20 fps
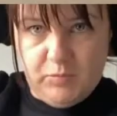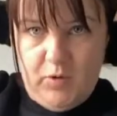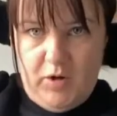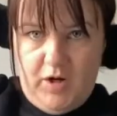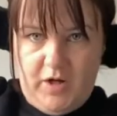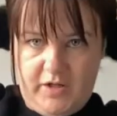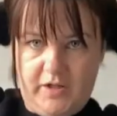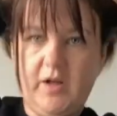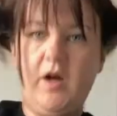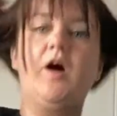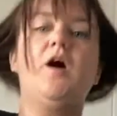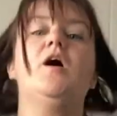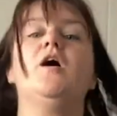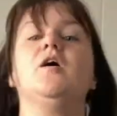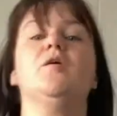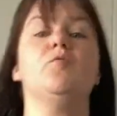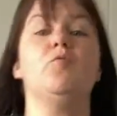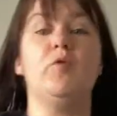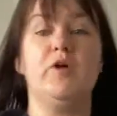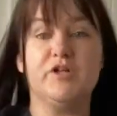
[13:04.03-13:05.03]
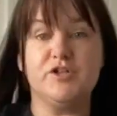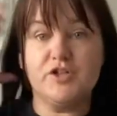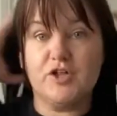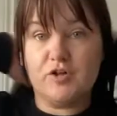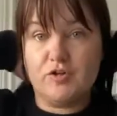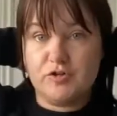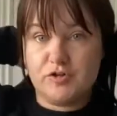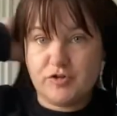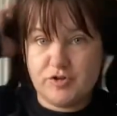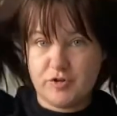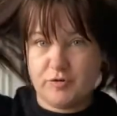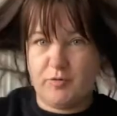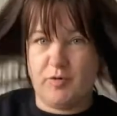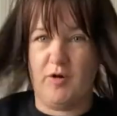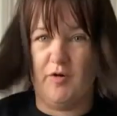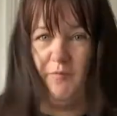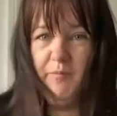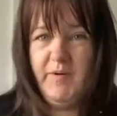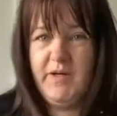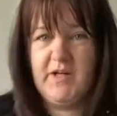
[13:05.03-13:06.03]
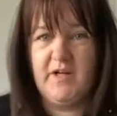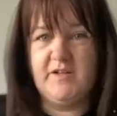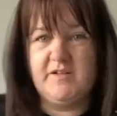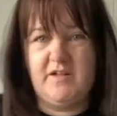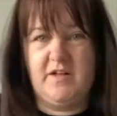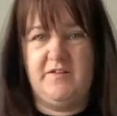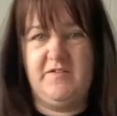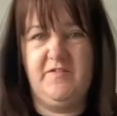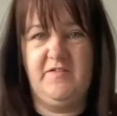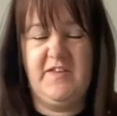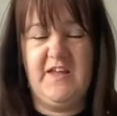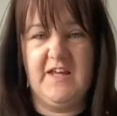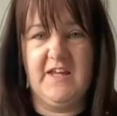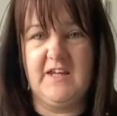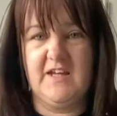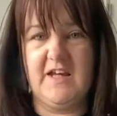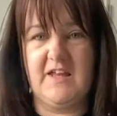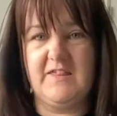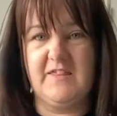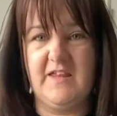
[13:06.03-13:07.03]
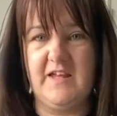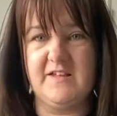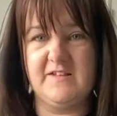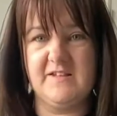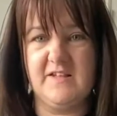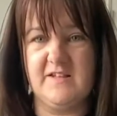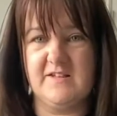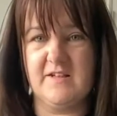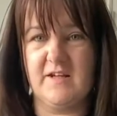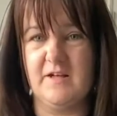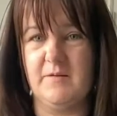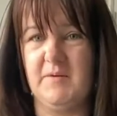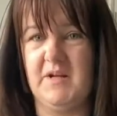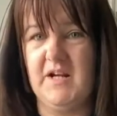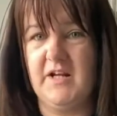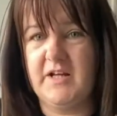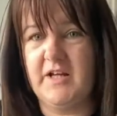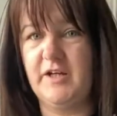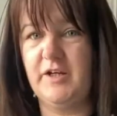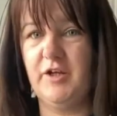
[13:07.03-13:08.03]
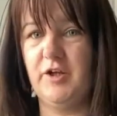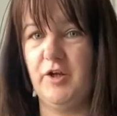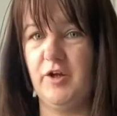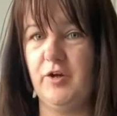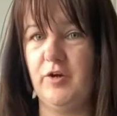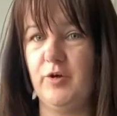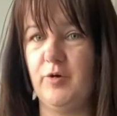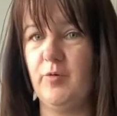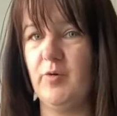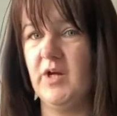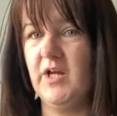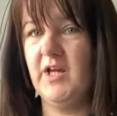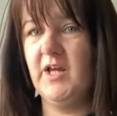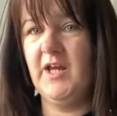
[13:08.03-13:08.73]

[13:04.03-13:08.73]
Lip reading: one I wish I got 2 of, because I think this is going to be like a new